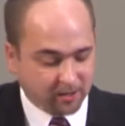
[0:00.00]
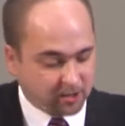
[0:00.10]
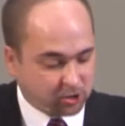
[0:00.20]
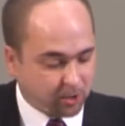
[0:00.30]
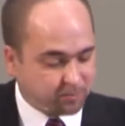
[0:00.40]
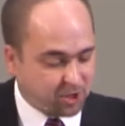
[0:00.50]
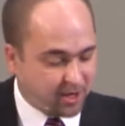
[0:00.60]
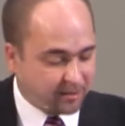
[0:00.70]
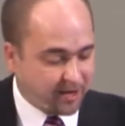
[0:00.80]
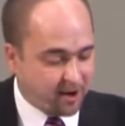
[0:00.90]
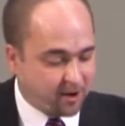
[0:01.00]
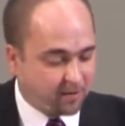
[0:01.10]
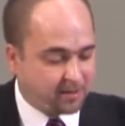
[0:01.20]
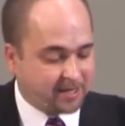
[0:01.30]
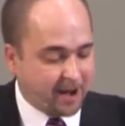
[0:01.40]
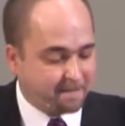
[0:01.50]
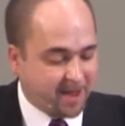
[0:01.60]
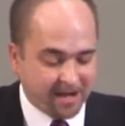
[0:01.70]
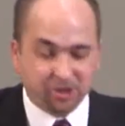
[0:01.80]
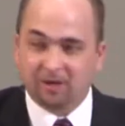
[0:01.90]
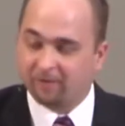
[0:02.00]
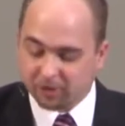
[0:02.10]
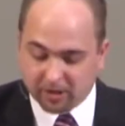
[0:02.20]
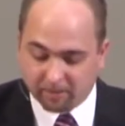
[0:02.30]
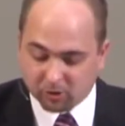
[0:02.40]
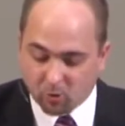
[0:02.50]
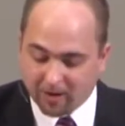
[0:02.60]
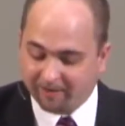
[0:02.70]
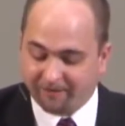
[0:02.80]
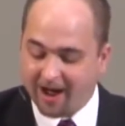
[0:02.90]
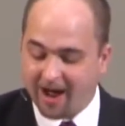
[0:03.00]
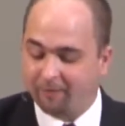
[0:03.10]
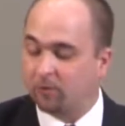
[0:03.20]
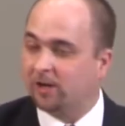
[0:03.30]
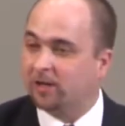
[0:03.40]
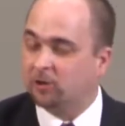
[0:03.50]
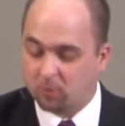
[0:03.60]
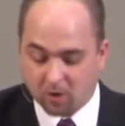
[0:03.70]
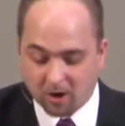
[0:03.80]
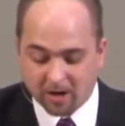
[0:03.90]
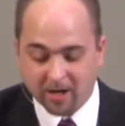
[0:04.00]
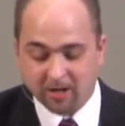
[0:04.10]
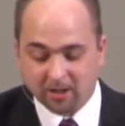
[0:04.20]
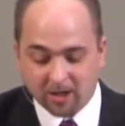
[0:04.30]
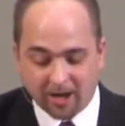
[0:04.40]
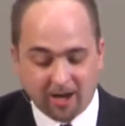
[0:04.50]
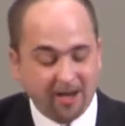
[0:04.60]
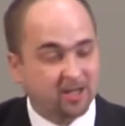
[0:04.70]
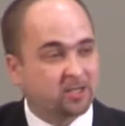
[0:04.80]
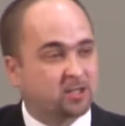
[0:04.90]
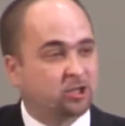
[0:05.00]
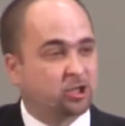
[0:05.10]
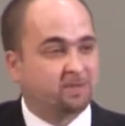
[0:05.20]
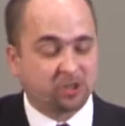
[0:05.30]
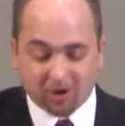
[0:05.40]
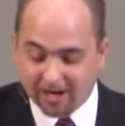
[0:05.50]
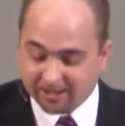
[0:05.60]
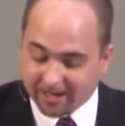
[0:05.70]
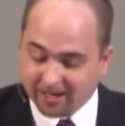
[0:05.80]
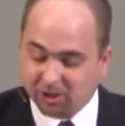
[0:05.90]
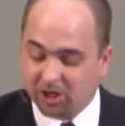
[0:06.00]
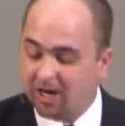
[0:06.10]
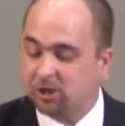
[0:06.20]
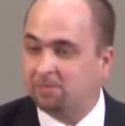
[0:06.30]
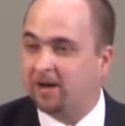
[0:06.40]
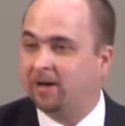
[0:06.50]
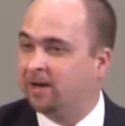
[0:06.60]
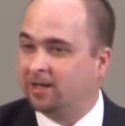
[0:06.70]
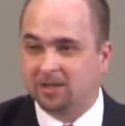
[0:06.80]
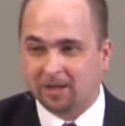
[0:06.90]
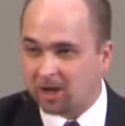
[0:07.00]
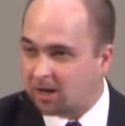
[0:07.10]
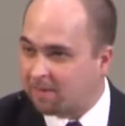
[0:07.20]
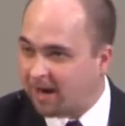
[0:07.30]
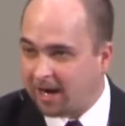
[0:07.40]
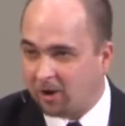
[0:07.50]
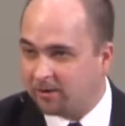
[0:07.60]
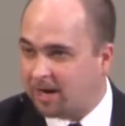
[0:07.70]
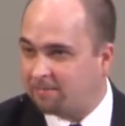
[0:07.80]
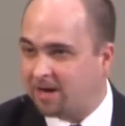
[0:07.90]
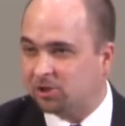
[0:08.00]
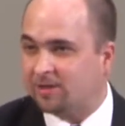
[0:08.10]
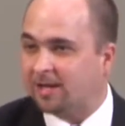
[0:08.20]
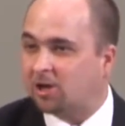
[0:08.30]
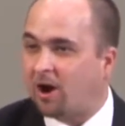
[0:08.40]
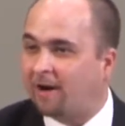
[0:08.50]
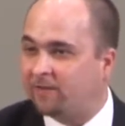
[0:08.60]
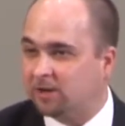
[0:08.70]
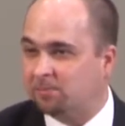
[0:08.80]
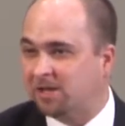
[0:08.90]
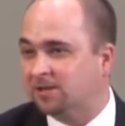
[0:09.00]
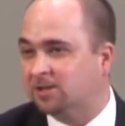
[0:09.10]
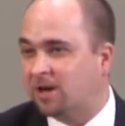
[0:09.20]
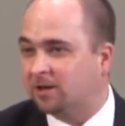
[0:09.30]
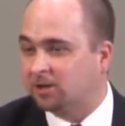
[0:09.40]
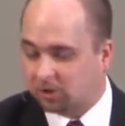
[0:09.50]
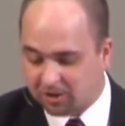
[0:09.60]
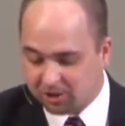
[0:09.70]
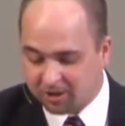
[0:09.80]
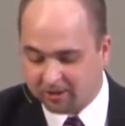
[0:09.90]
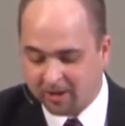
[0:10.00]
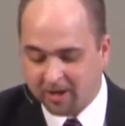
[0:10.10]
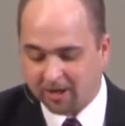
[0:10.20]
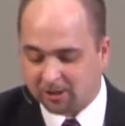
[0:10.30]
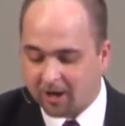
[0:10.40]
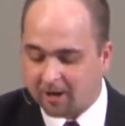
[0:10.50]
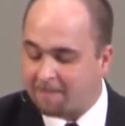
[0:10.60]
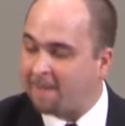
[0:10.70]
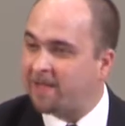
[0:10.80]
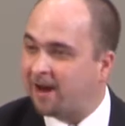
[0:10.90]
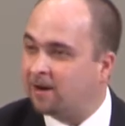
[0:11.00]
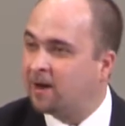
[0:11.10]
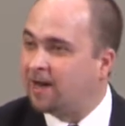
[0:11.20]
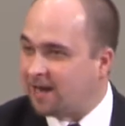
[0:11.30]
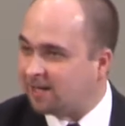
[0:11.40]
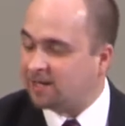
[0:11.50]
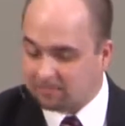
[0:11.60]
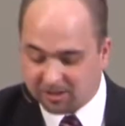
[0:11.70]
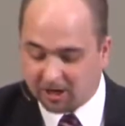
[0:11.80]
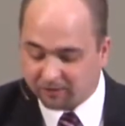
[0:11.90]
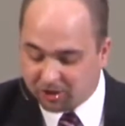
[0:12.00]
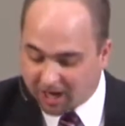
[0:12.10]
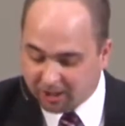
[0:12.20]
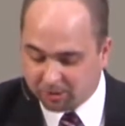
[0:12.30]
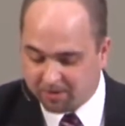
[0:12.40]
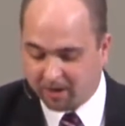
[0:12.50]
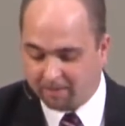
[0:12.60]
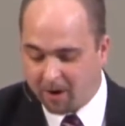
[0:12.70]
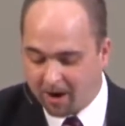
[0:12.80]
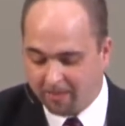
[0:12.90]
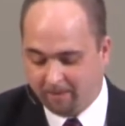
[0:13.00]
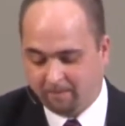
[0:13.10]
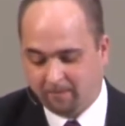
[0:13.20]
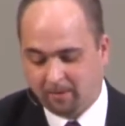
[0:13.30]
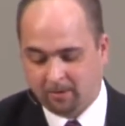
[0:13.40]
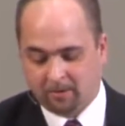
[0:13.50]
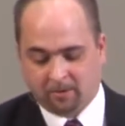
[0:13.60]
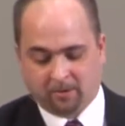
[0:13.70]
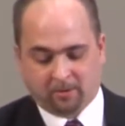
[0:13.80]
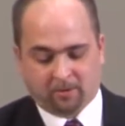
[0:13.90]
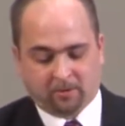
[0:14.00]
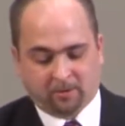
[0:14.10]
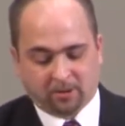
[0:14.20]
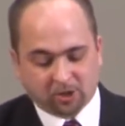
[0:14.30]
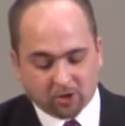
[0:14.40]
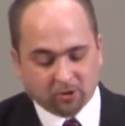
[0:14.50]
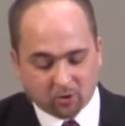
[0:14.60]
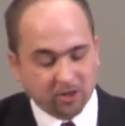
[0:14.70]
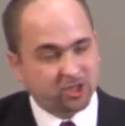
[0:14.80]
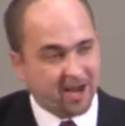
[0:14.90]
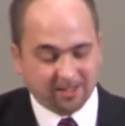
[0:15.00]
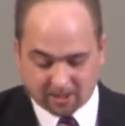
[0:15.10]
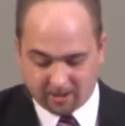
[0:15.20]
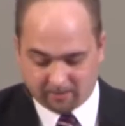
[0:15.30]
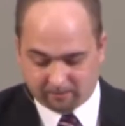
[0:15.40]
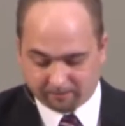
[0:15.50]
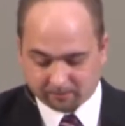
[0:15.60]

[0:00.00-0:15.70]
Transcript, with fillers: to the scripture, their damnation, verse number 25. Really, the word uh, is should be translated judgment. It's not talking about hell damnation, that's obvious because it's talking to Christians. It's talking about they had eaten to themselves judgment upon them. And so the Lord chastened them